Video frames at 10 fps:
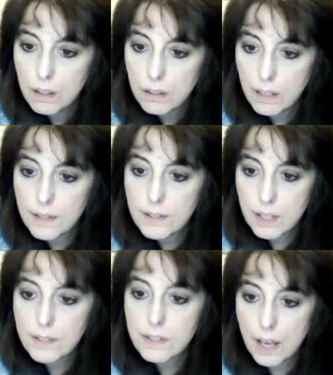Yes,
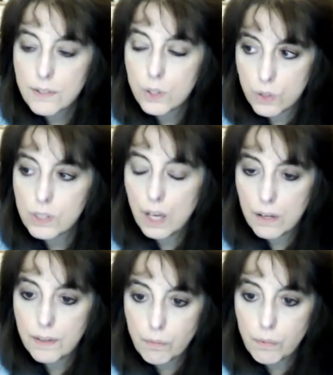you're scared
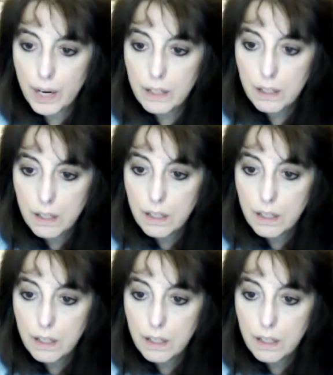of that, right?